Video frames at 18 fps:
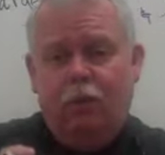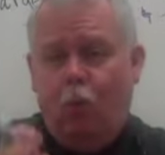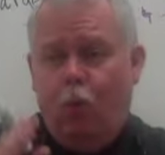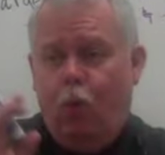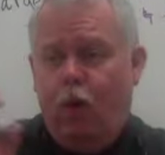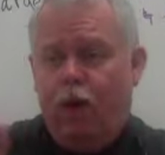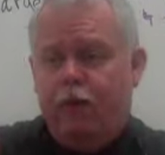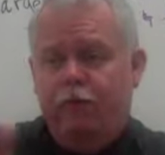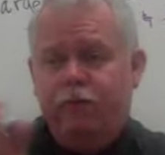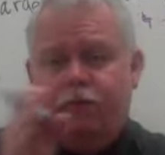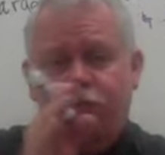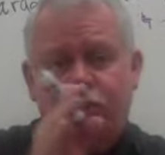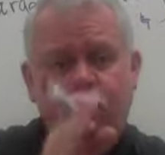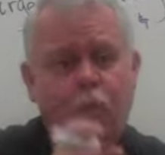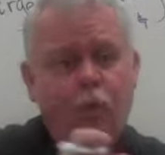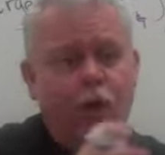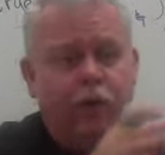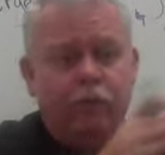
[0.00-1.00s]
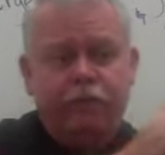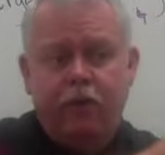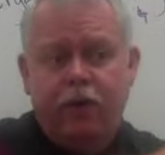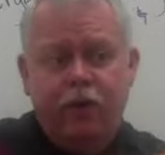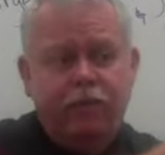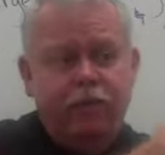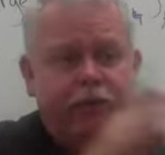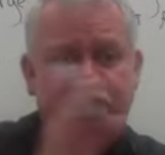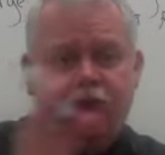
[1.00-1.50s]
one through one, for
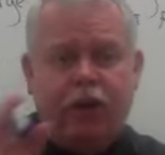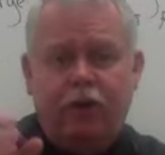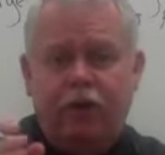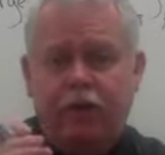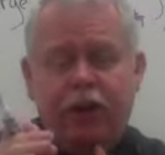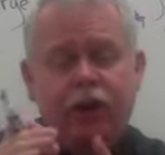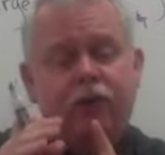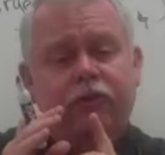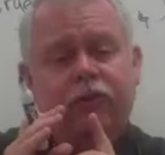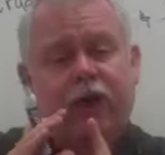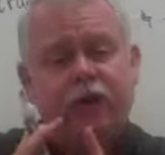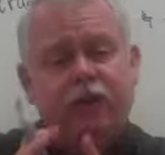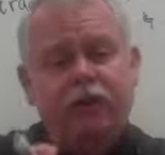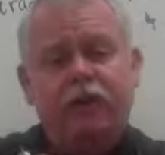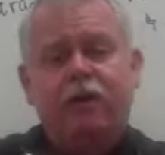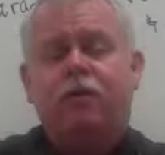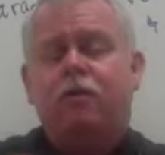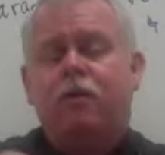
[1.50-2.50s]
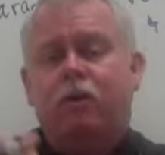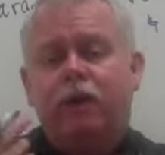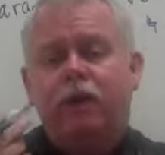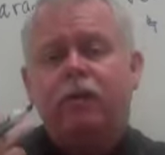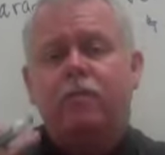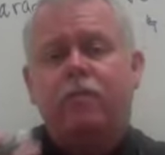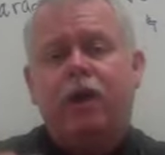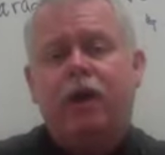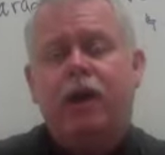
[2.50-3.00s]
every seller. It is identical in
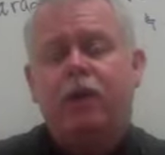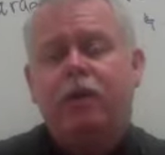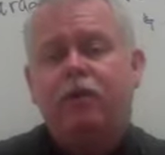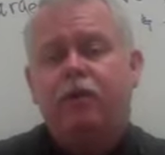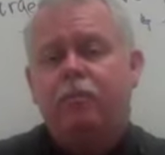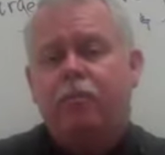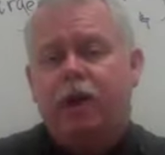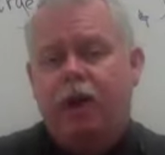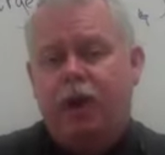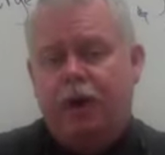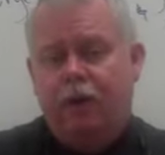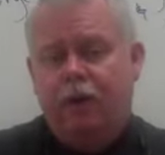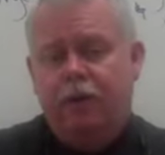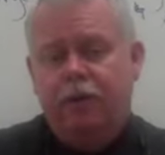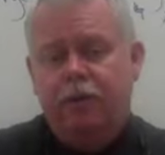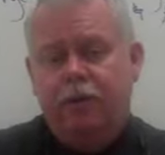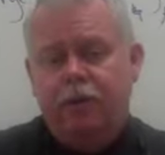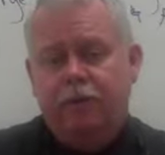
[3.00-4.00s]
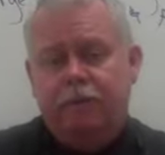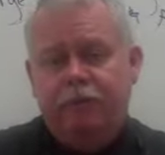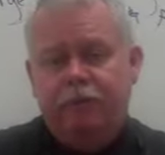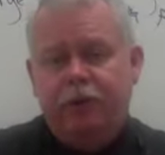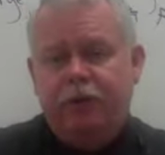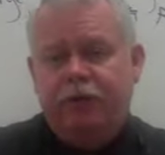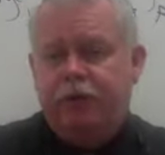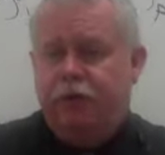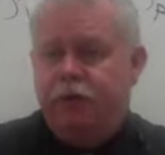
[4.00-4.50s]
the mind of the buyer.
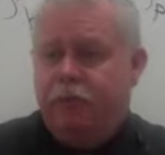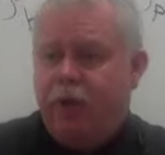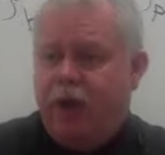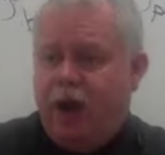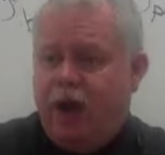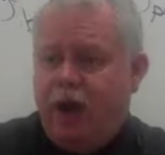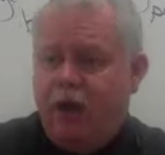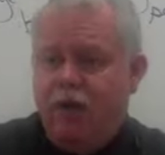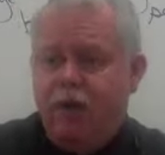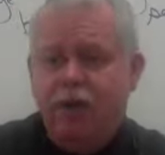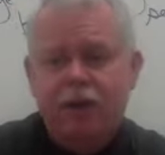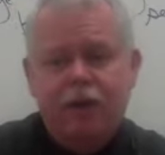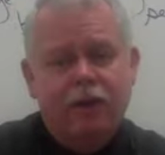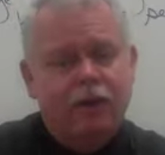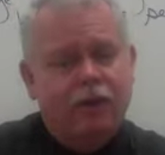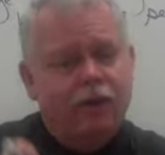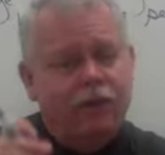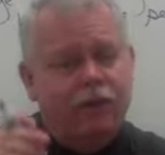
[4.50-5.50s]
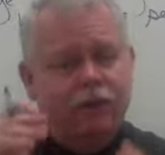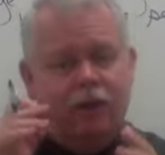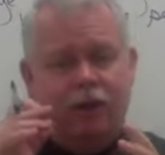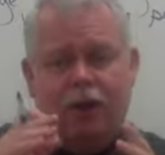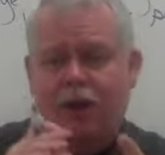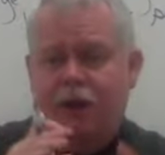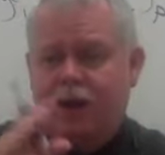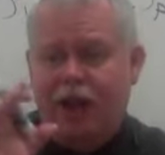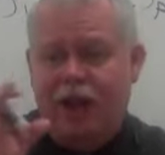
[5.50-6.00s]
That to the buyer,
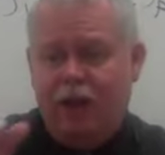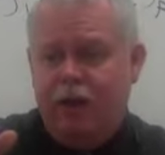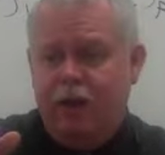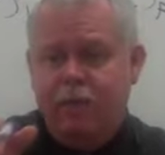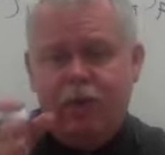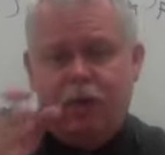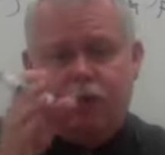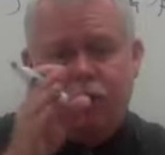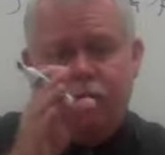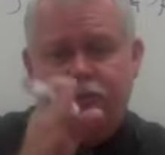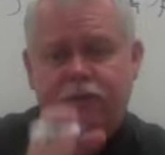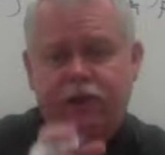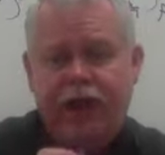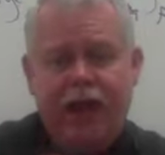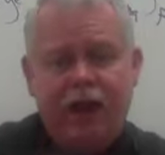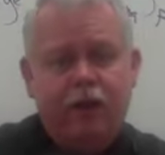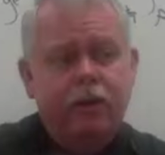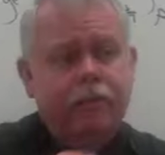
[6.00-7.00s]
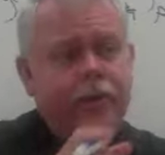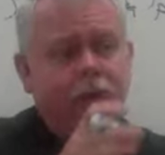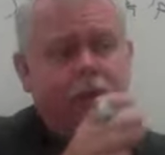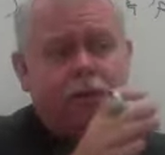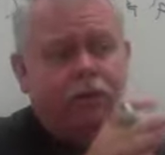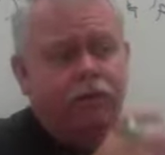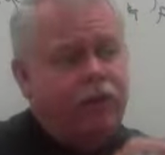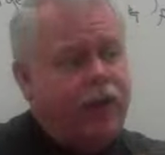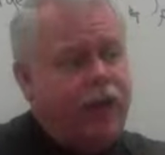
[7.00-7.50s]
uh, a gallon of milk is a gallon of
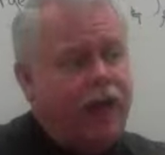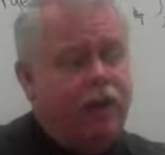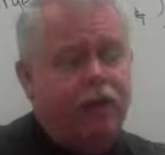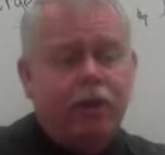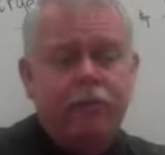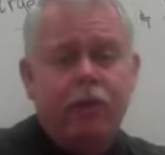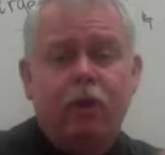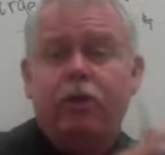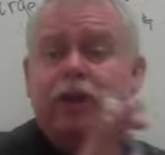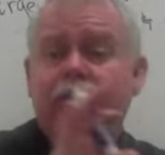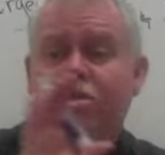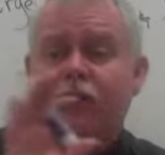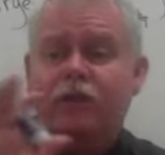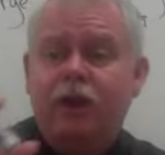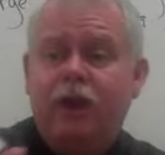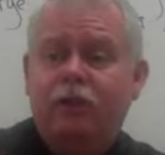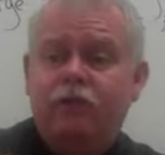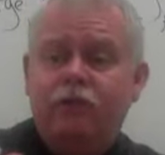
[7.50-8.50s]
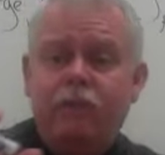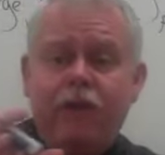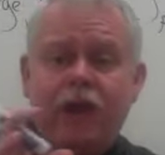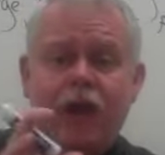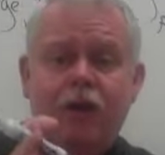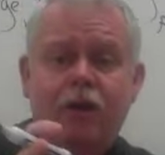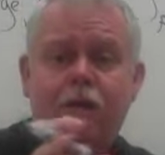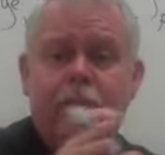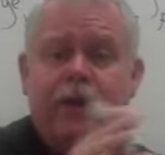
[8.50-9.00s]
milk is a gallon of milk. It doesn't
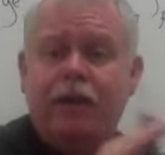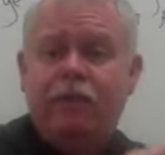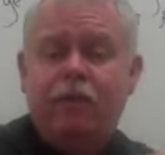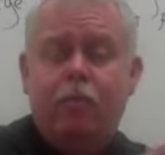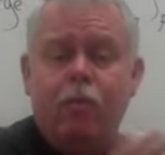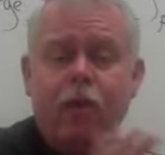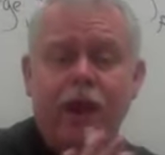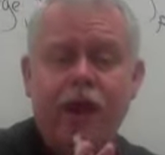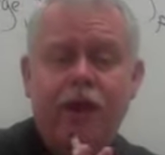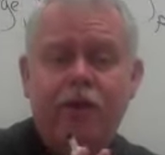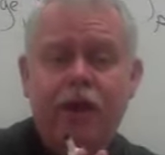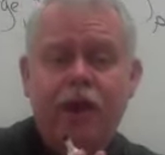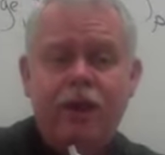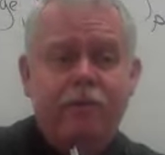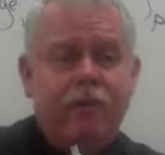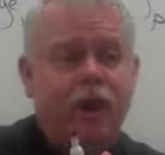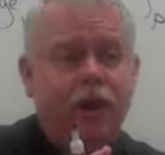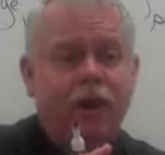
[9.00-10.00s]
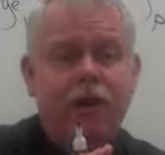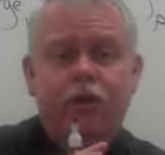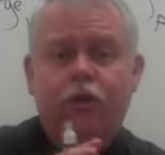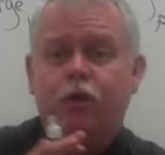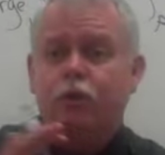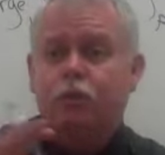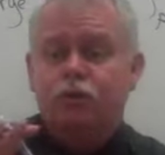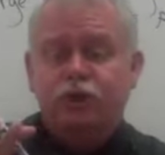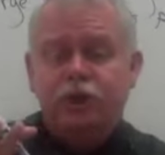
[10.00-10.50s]
matter about the brand name on it or
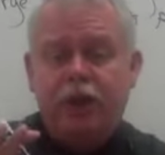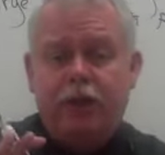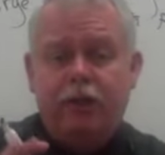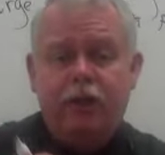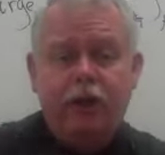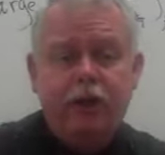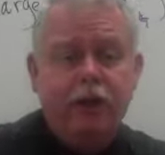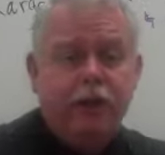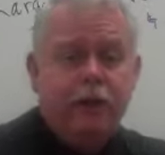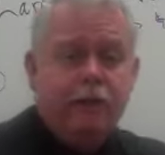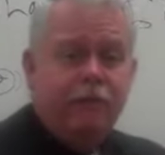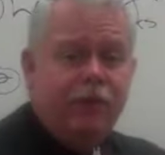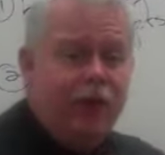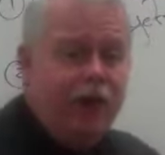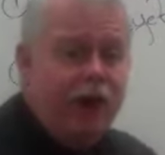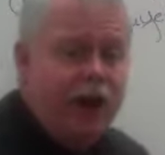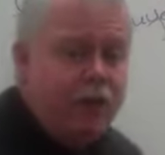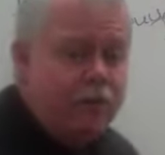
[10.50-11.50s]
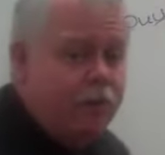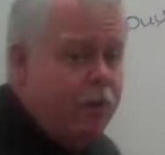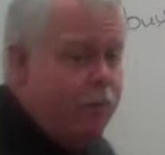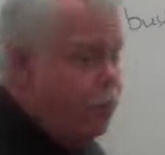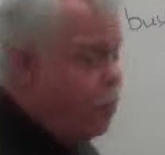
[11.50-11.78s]
who's selling it, that every